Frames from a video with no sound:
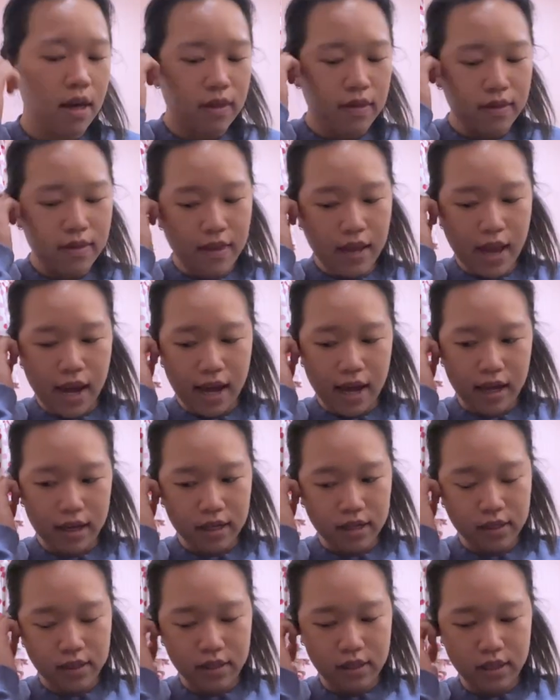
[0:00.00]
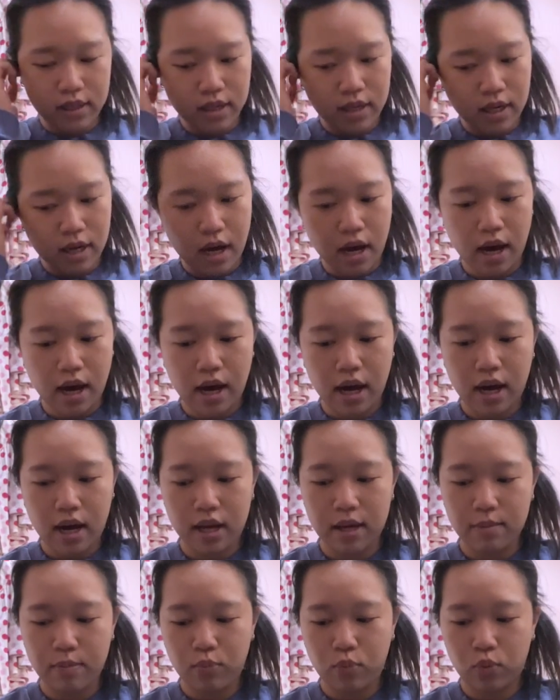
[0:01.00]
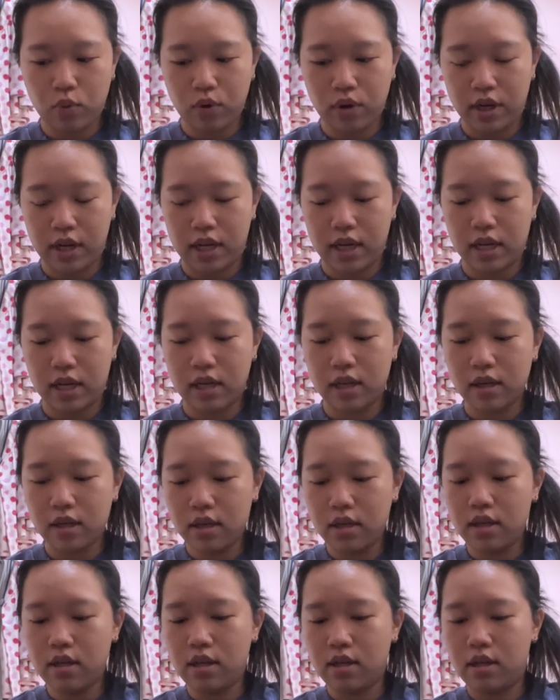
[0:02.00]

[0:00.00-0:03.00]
Next, I bring